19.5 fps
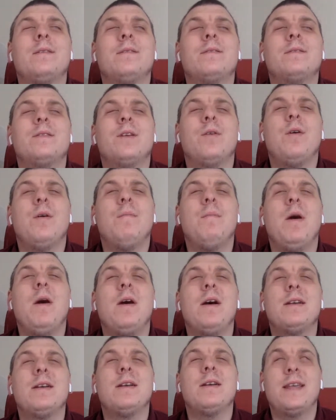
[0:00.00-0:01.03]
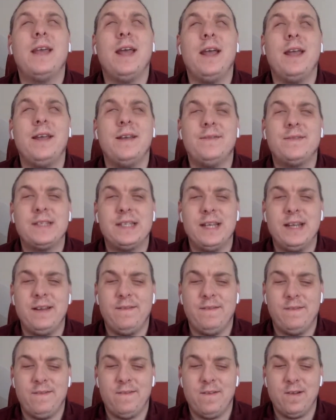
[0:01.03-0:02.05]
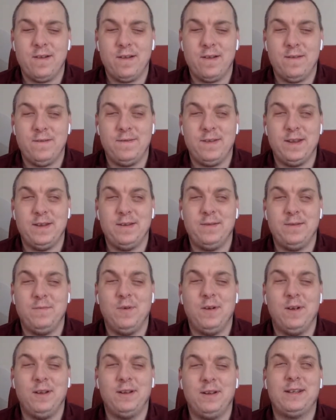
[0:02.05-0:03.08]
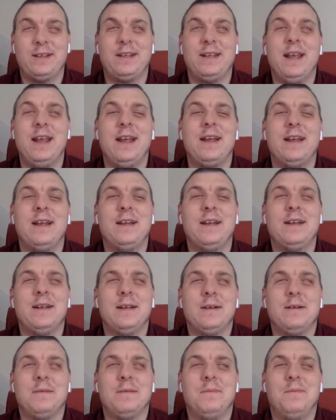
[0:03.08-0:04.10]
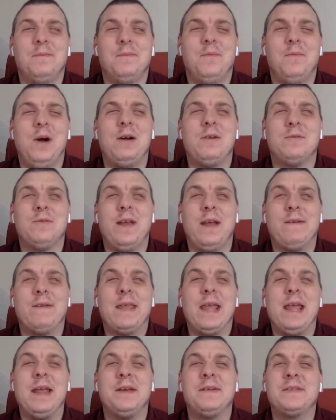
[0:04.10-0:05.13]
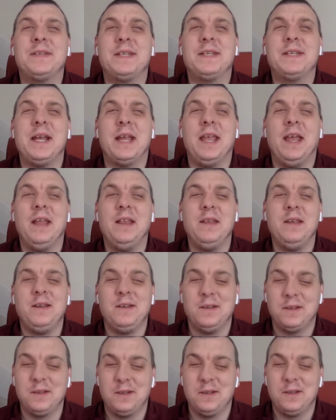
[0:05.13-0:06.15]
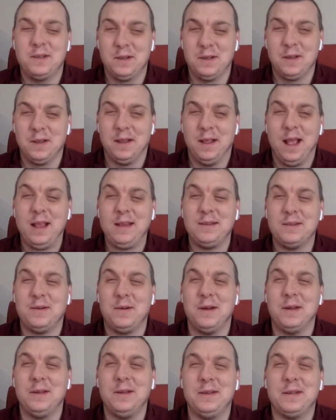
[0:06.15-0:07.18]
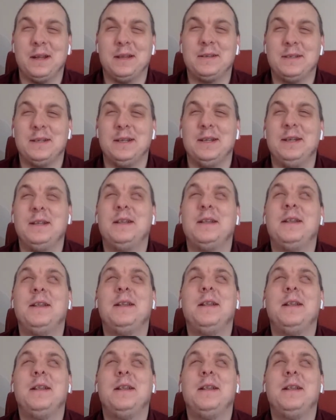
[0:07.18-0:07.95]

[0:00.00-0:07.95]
So Amar has KFC in front of you. What? Yeah. Wow, they're KFC in Kenya. That's quite good, actually.